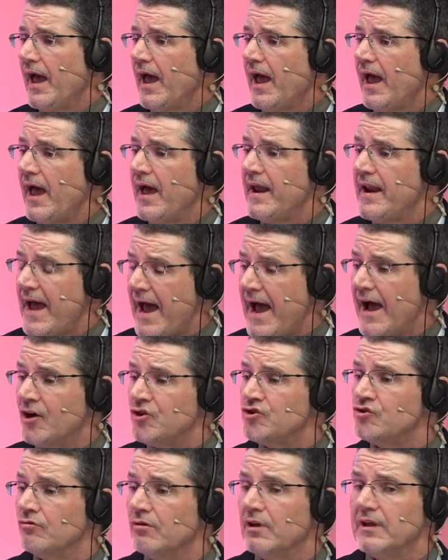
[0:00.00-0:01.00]
And
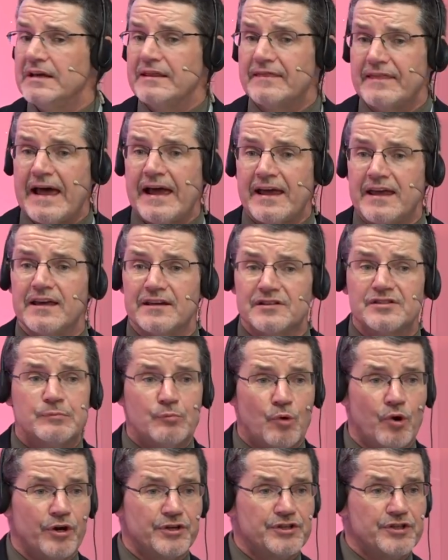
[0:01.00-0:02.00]
actually, that gets
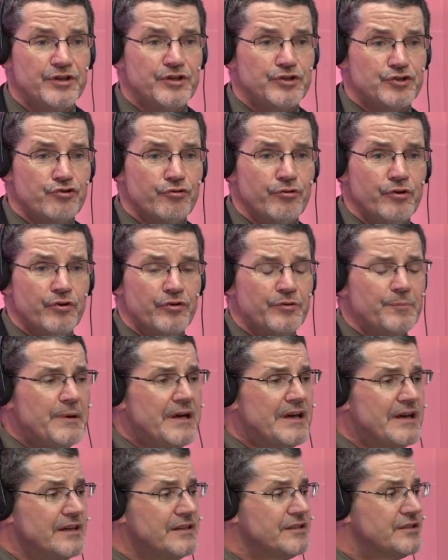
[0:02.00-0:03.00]
more to the truth,
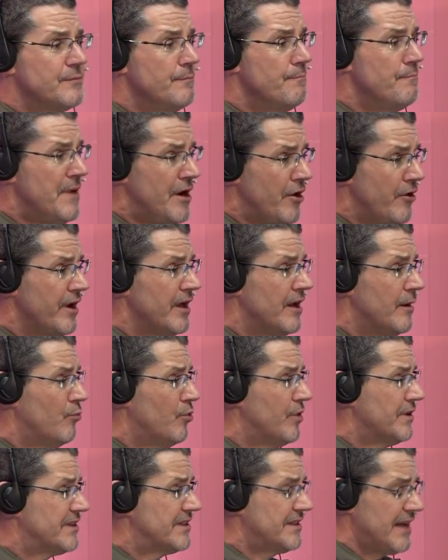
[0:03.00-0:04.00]
because Miriam
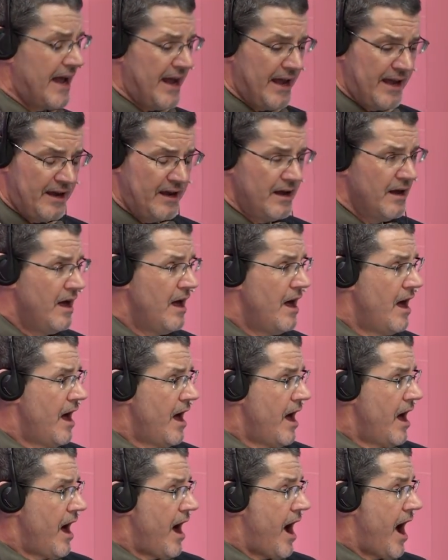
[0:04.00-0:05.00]
was saying,
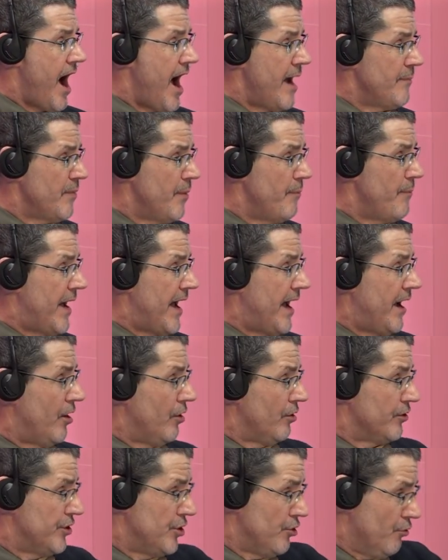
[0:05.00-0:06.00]
I'm a
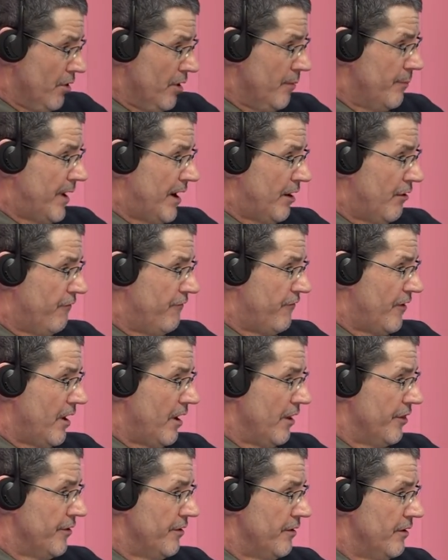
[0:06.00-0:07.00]
male, you're a male,
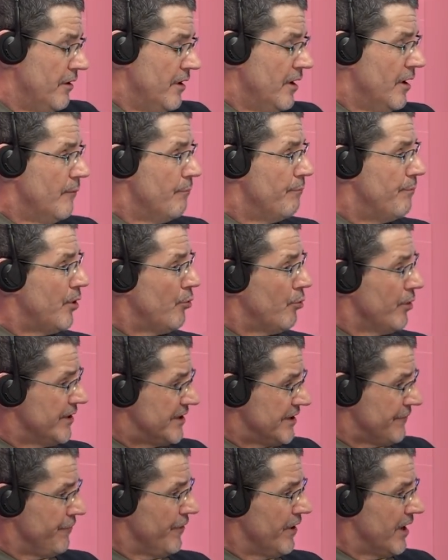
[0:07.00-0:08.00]
father, but we're
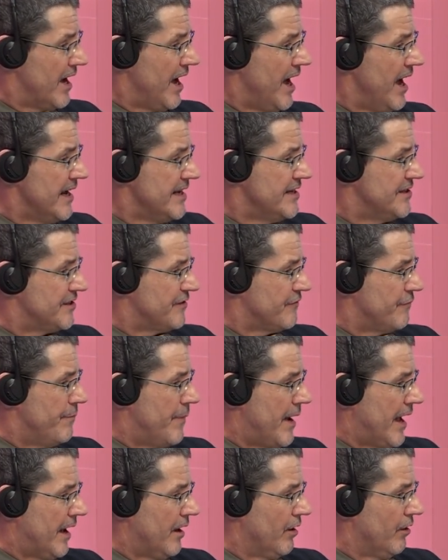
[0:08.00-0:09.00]
different kinds of
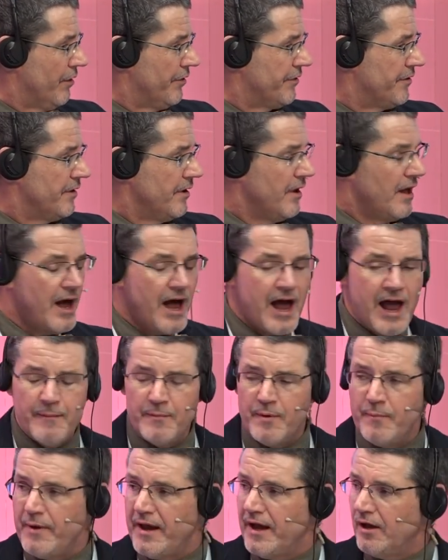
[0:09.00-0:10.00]
males. I'm
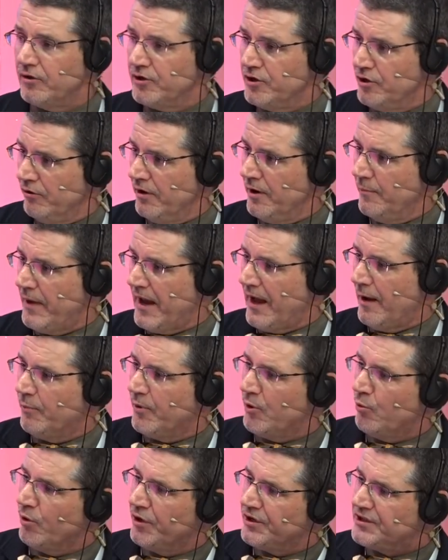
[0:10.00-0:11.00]
a male, you're a male,
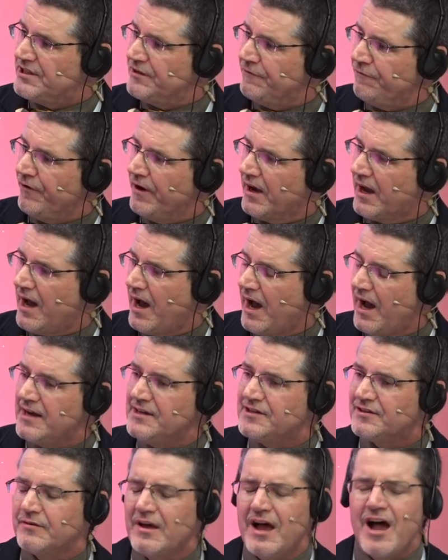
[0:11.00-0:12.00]
but we're different
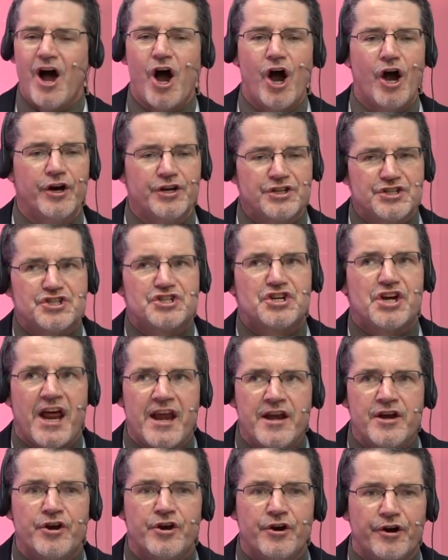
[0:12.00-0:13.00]
kinds. Our
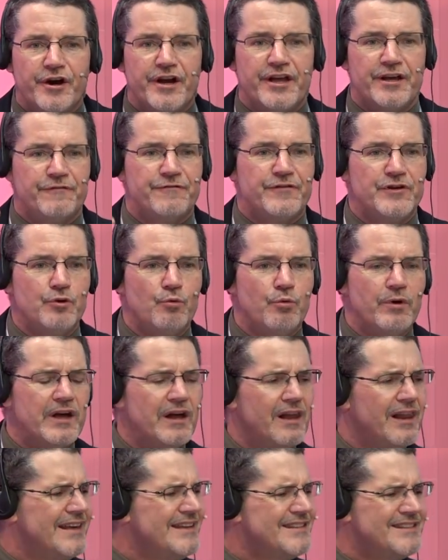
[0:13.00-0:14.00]
gender, if you
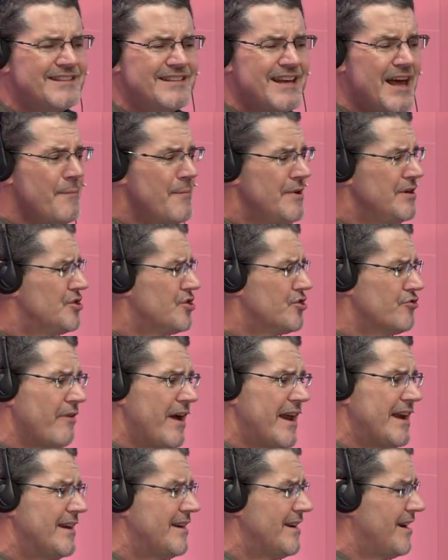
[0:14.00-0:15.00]
will, is
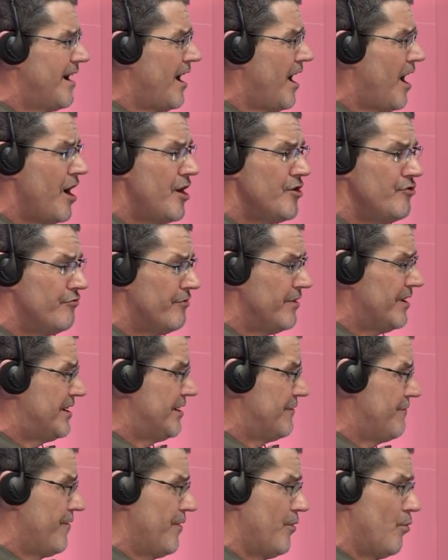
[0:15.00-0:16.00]
demonstrated in 100
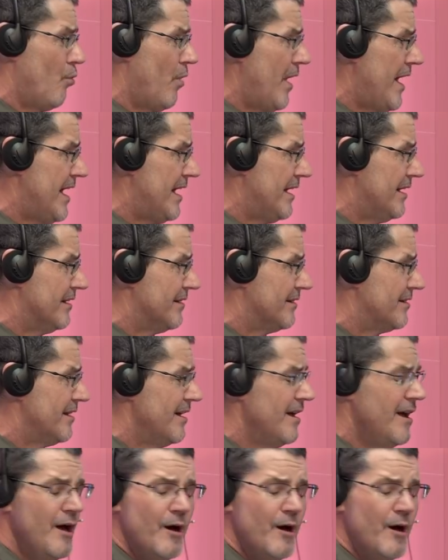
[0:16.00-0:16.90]
different ways.